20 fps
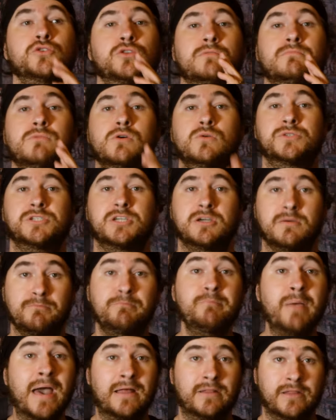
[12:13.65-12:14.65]
are the most
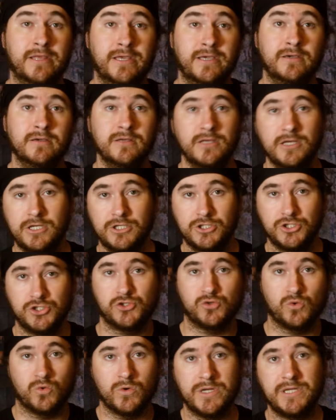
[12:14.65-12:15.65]
compelling
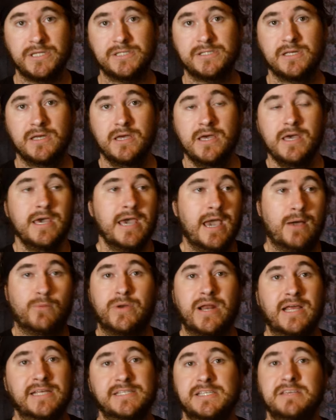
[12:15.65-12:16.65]
stories. And
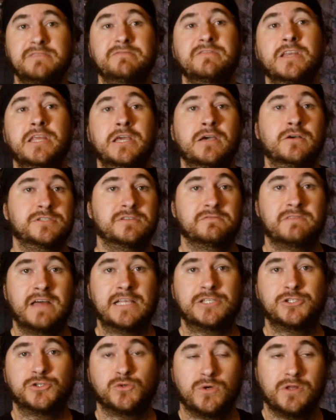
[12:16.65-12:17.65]
when I see videos of
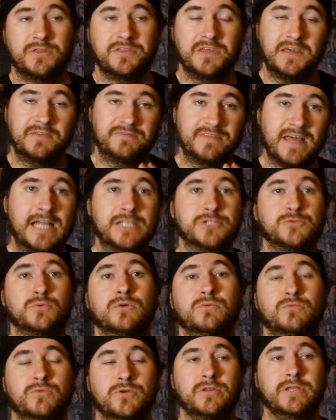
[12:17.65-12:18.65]
that sort of thing, that's
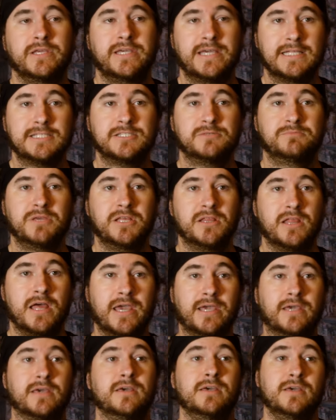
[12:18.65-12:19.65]
what really gets me
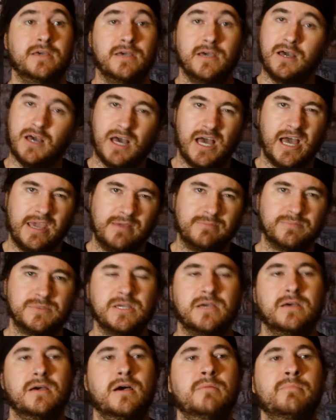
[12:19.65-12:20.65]
like
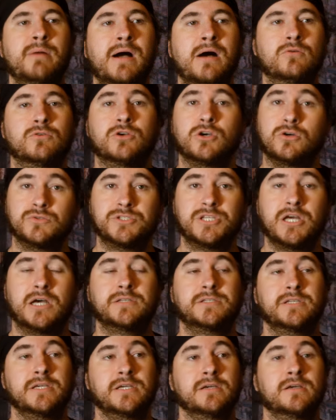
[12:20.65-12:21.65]
hyped about ghost
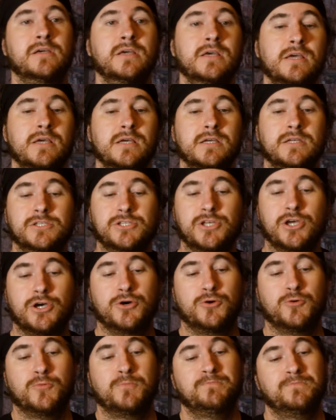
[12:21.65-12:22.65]
hunting.
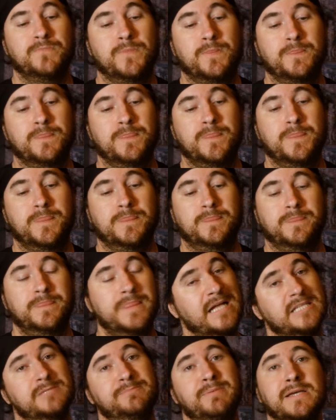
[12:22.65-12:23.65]
So
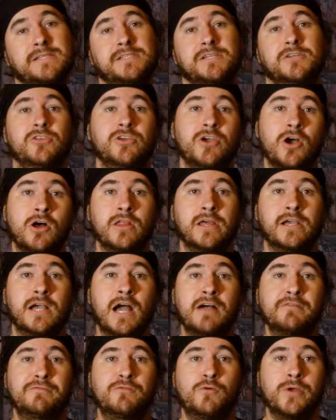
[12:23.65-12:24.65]
that's basically all I
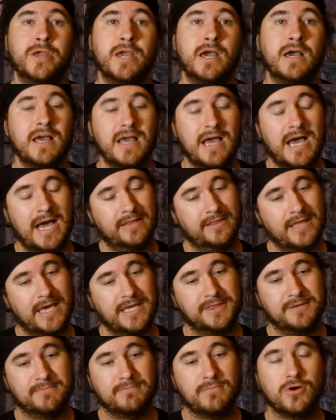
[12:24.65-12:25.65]
got for you. I
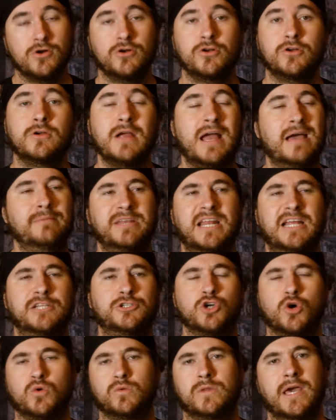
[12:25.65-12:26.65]
like the murder. I mean, I
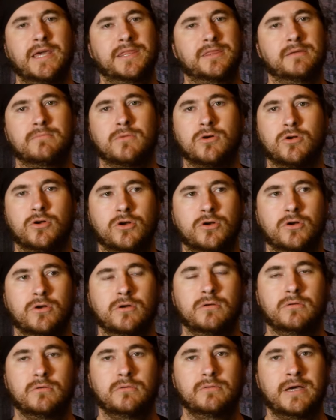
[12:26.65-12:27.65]
don't like the
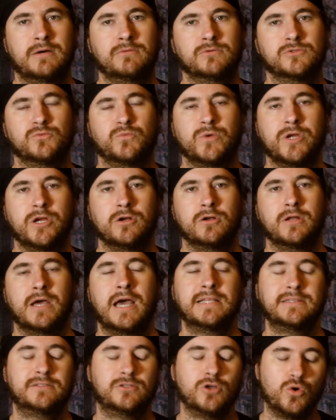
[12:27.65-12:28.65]
murder. That was weird.
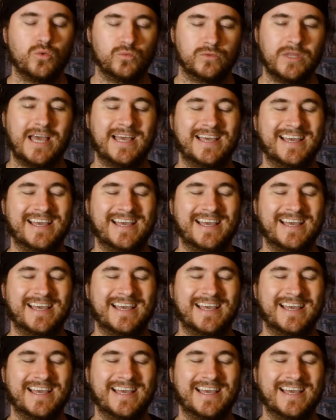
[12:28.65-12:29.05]
I don't